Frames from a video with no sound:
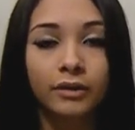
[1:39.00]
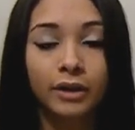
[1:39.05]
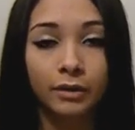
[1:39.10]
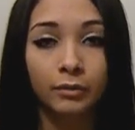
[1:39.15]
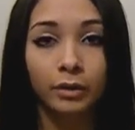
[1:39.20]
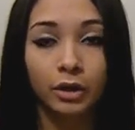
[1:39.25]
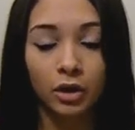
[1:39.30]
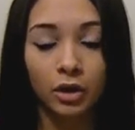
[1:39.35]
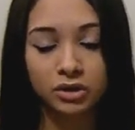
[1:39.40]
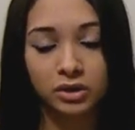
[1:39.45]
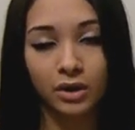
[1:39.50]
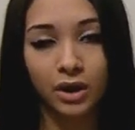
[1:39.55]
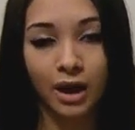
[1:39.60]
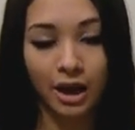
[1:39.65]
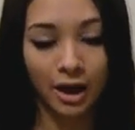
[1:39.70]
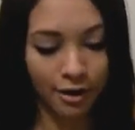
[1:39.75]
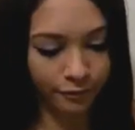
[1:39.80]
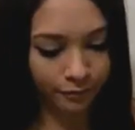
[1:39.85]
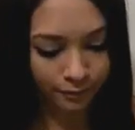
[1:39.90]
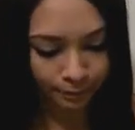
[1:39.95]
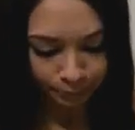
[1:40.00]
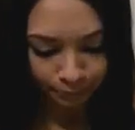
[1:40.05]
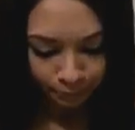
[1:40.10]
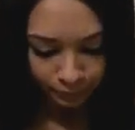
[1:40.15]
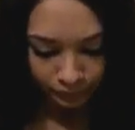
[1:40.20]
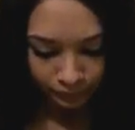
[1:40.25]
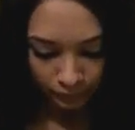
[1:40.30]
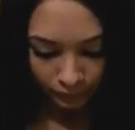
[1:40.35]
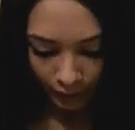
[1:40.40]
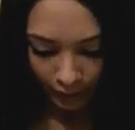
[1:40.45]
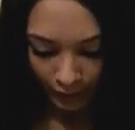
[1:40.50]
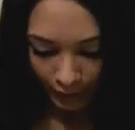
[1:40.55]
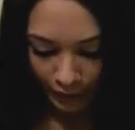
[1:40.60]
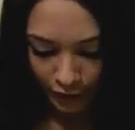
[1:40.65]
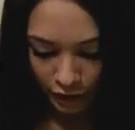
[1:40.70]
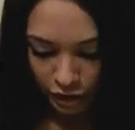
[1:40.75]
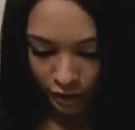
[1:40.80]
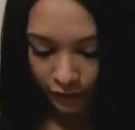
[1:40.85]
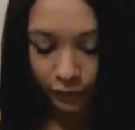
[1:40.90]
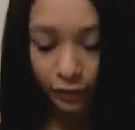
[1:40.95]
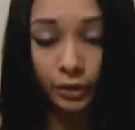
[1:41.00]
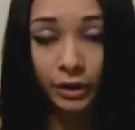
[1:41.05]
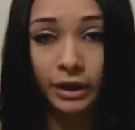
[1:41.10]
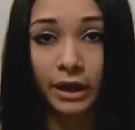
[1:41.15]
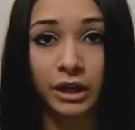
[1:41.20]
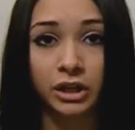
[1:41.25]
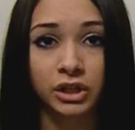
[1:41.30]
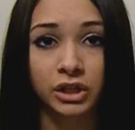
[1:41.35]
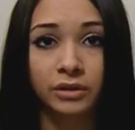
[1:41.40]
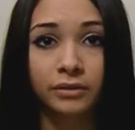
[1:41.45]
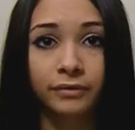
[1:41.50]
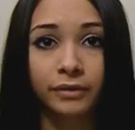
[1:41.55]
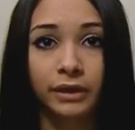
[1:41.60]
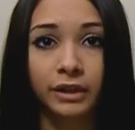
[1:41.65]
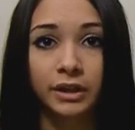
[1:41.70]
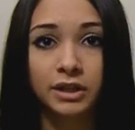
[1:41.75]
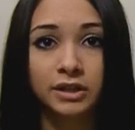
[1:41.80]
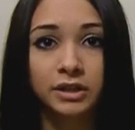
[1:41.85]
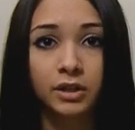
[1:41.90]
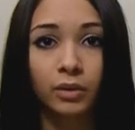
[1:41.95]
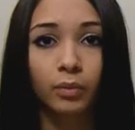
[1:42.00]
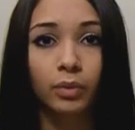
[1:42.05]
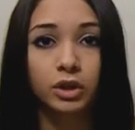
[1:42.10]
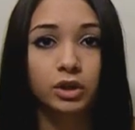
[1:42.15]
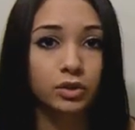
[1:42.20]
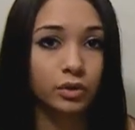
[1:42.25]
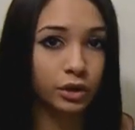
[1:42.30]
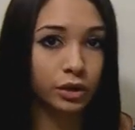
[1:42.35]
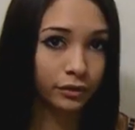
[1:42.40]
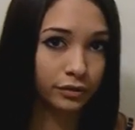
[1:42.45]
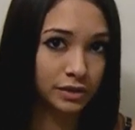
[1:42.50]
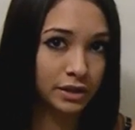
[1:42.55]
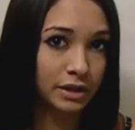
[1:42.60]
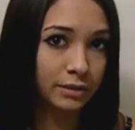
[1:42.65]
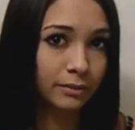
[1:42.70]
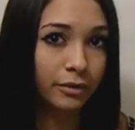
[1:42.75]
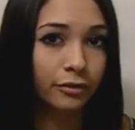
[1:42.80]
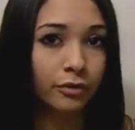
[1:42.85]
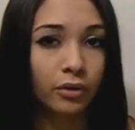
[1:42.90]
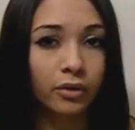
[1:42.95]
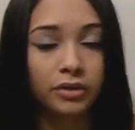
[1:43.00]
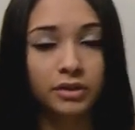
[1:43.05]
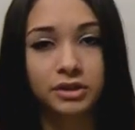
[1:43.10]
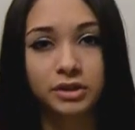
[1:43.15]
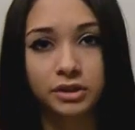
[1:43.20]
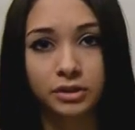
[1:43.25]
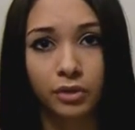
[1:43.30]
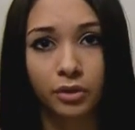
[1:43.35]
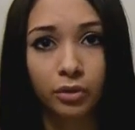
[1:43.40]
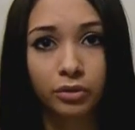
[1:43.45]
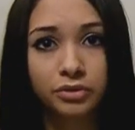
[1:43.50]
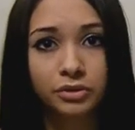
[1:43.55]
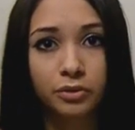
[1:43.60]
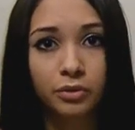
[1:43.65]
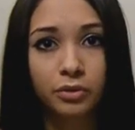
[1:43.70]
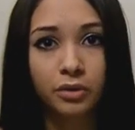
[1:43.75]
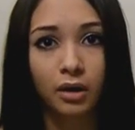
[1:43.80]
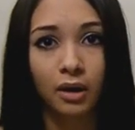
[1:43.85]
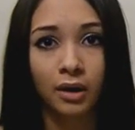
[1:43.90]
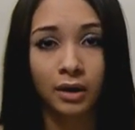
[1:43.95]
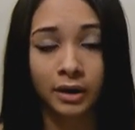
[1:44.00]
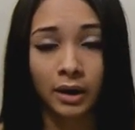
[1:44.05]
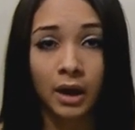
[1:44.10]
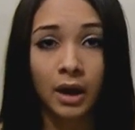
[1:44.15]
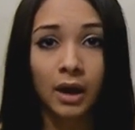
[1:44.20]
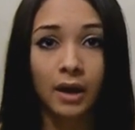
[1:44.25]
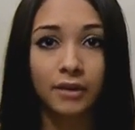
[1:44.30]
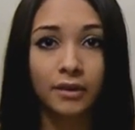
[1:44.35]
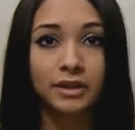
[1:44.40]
Then we also have Agent of Creation, Venus, which you've seen before. This is an old school card.